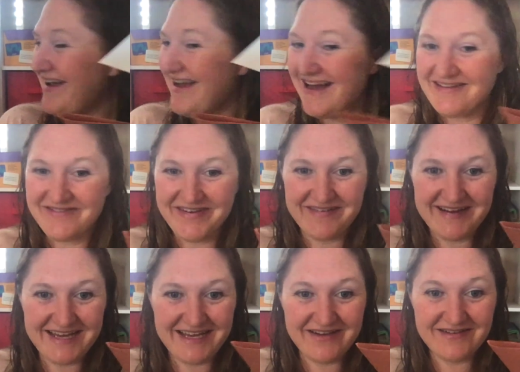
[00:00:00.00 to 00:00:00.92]
hat, very
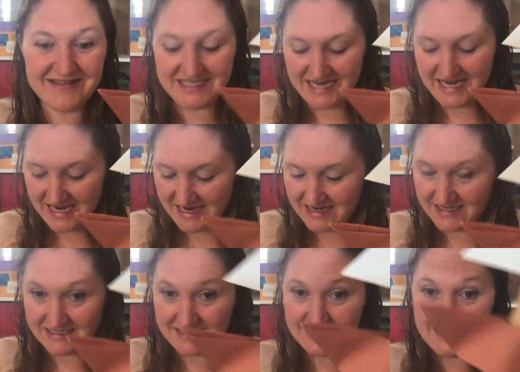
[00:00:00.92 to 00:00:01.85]
cute. And
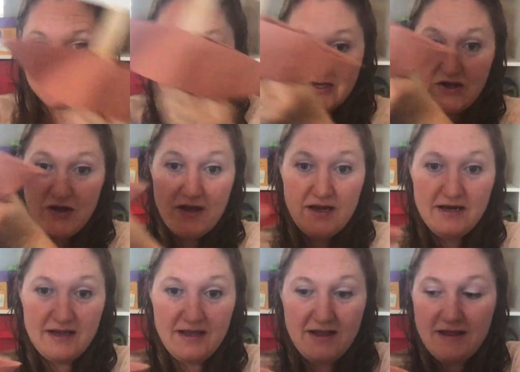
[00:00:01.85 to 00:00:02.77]
it sits on
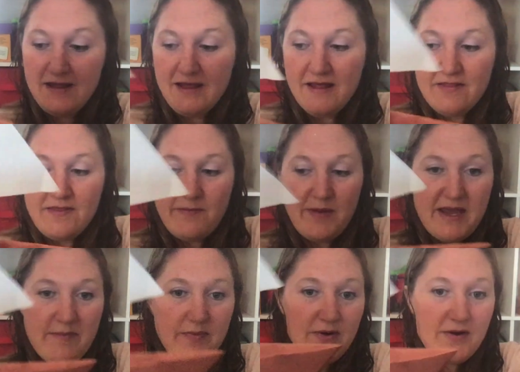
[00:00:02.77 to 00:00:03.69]
the
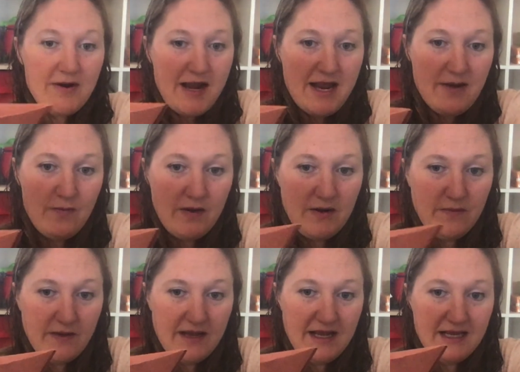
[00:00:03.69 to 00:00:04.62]
paper, and one
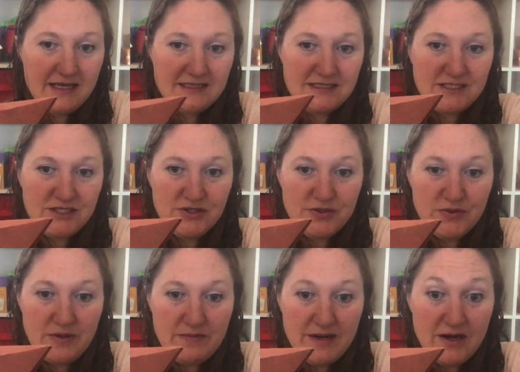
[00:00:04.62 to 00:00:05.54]
way is to
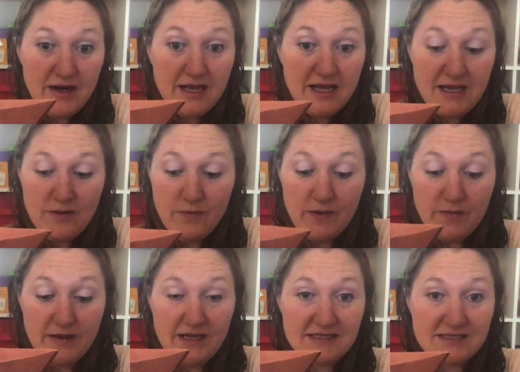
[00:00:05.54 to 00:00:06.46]
America and one
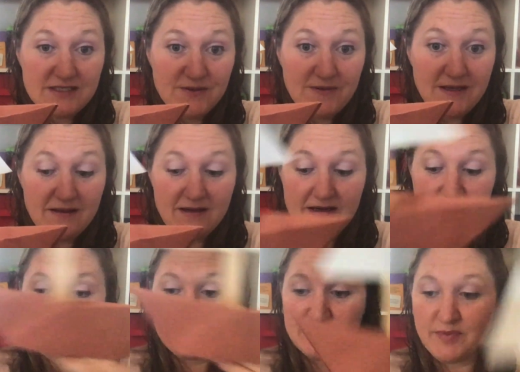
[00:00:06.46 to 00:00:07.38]
way is to England,
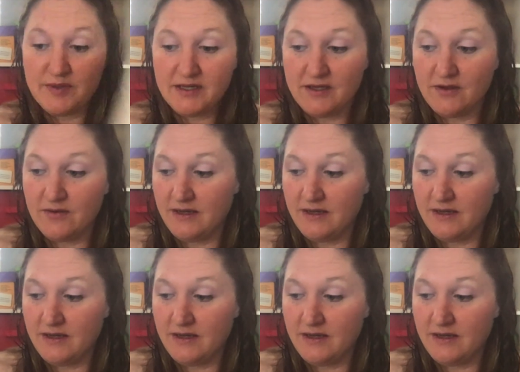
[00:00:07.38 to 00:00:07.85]
and that's pretty cute.